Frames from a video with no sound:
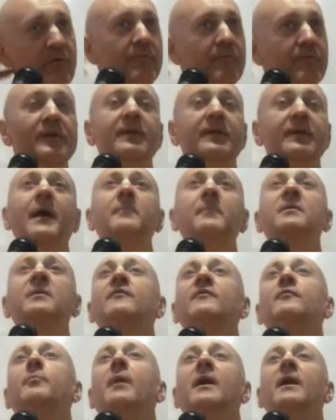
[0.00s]
So every
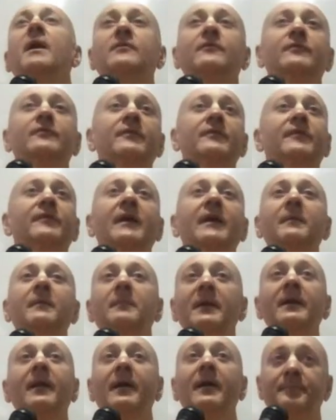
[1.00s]
time he's part of the
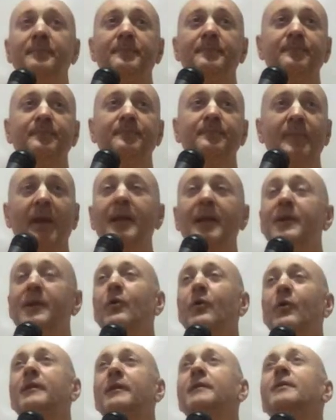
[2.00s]
same Leela.
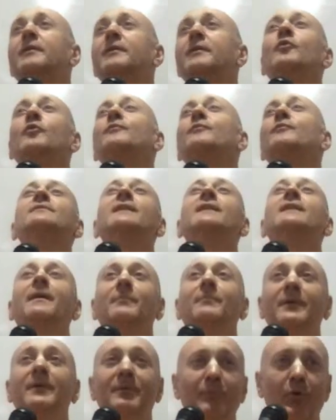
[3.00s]
And he already knows what
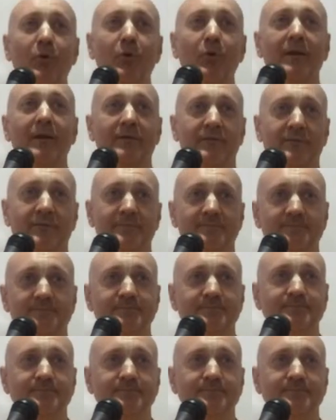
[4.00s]
will happen, more or less.